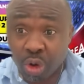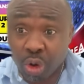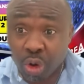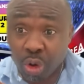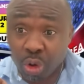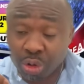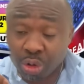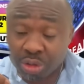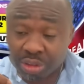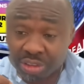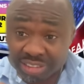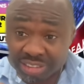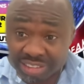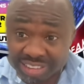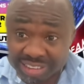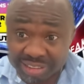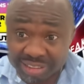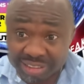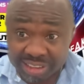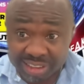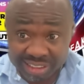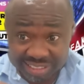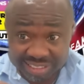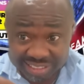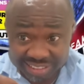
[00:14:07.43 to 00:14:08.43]
until
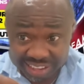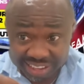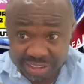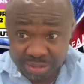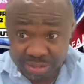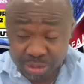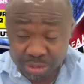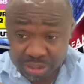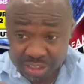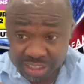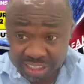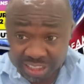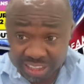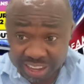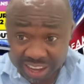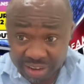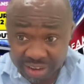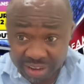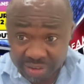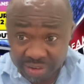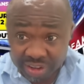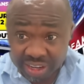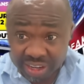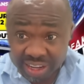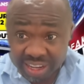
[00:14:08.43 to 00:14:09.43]
the date for the
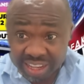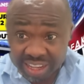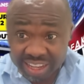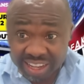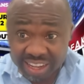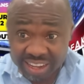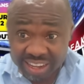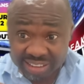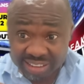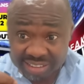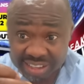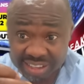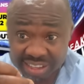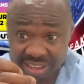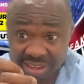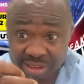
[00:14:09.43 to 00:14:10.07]
hearing is